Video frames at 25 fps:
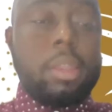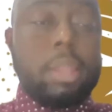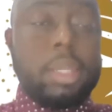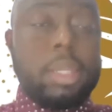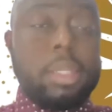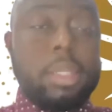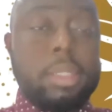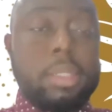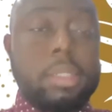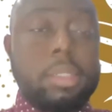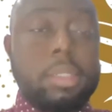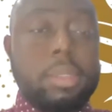
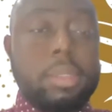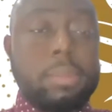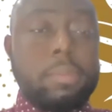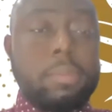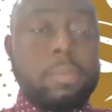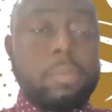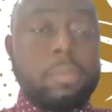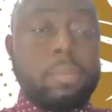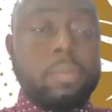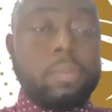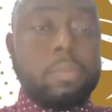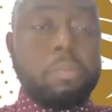that
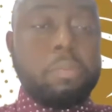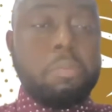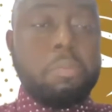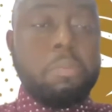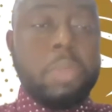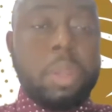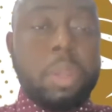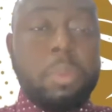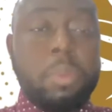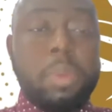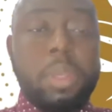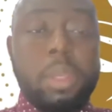
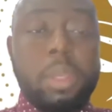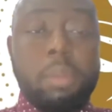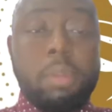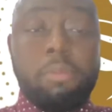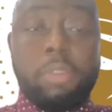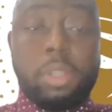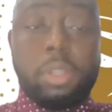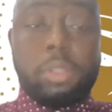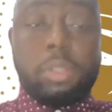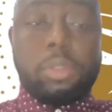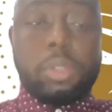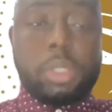maybe
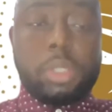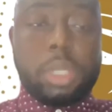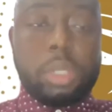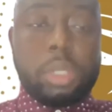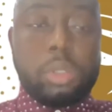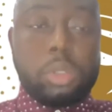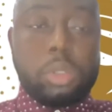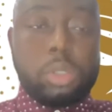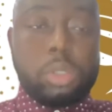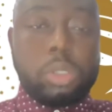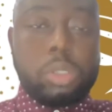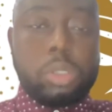investors are
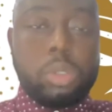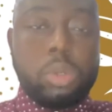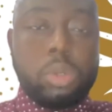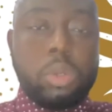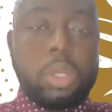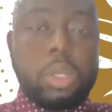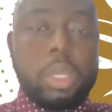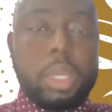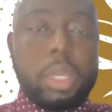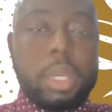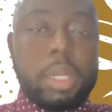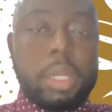just
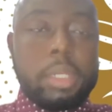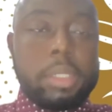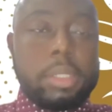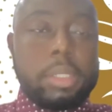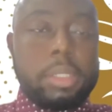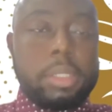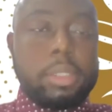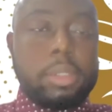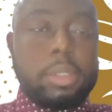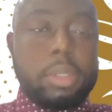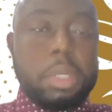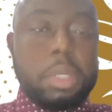looking at
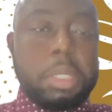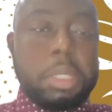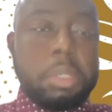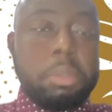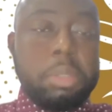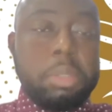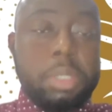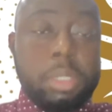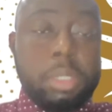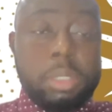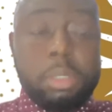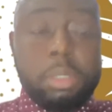
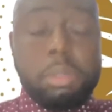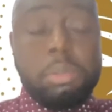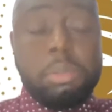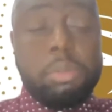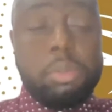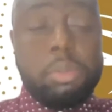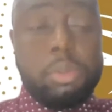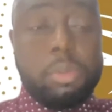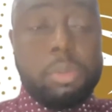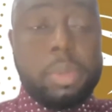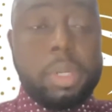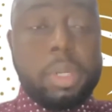the
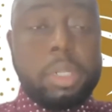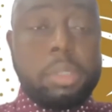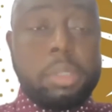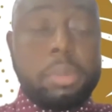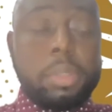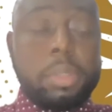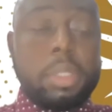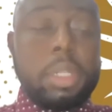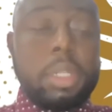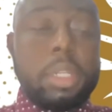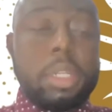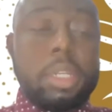new
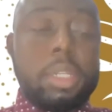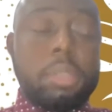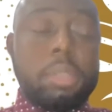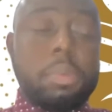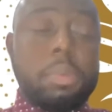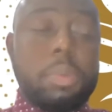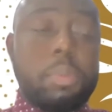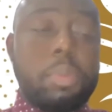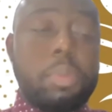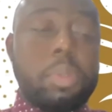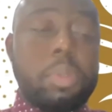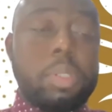management that has
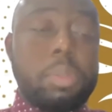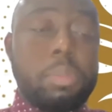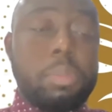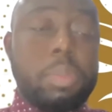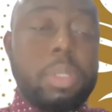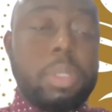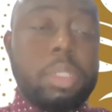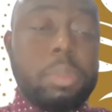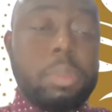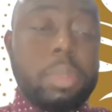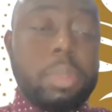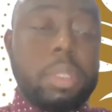been put in
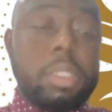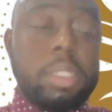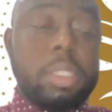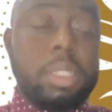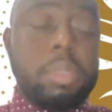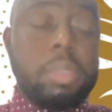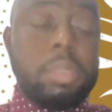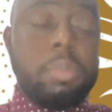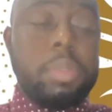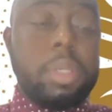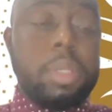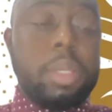place by the
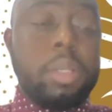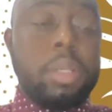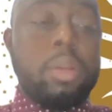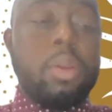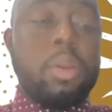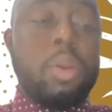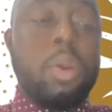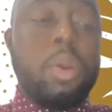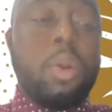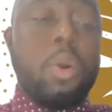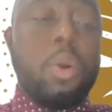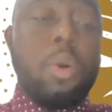CBN,
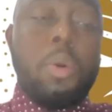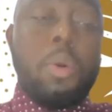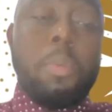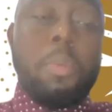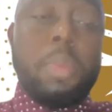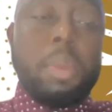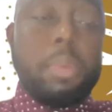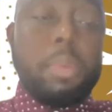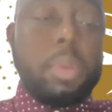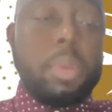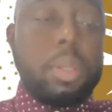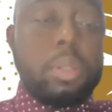or
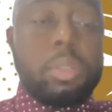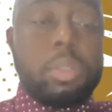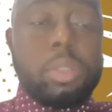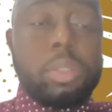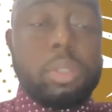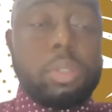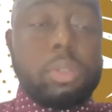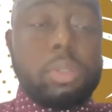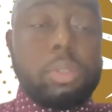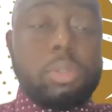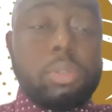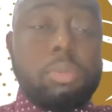maybe it's
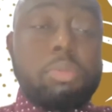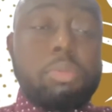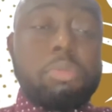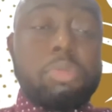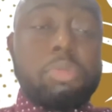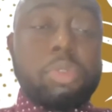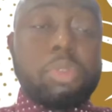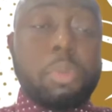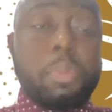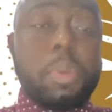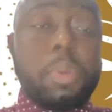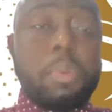just
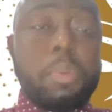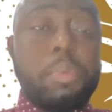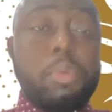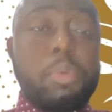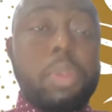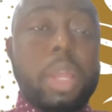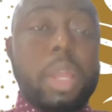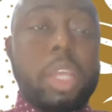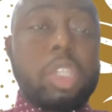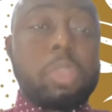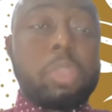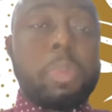some
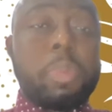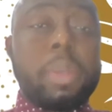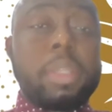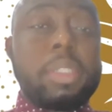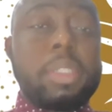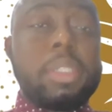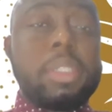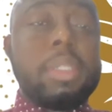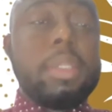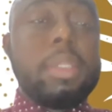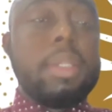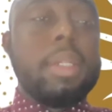people
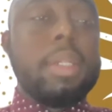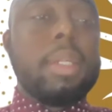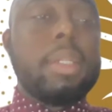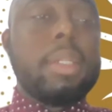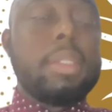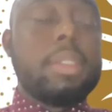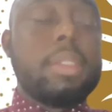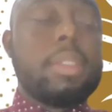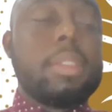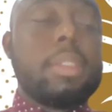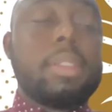expecting that